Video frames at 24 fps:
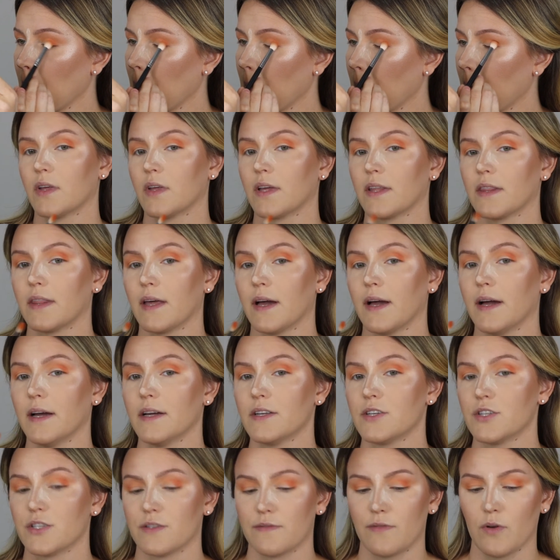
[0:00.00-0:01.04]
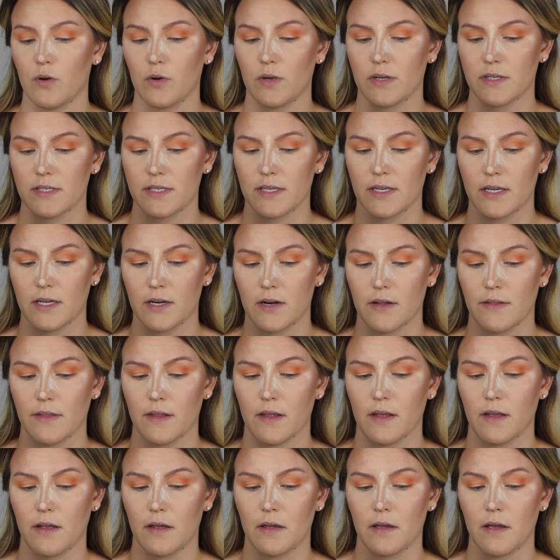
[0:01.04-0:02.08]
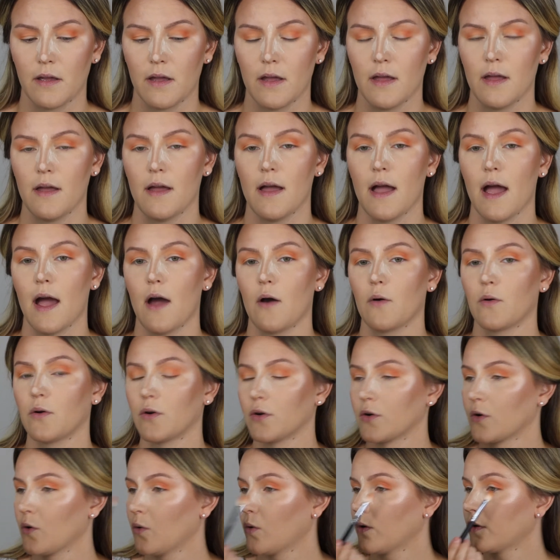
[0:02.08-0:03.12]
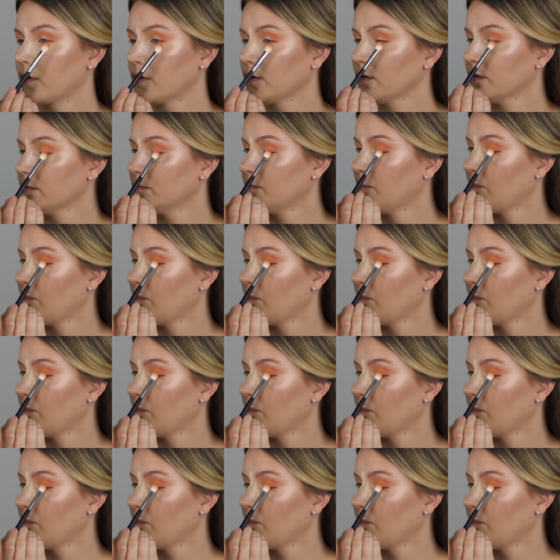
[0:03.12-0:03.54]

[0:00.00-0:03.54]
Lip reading: like that, just focusing it on the outer corner.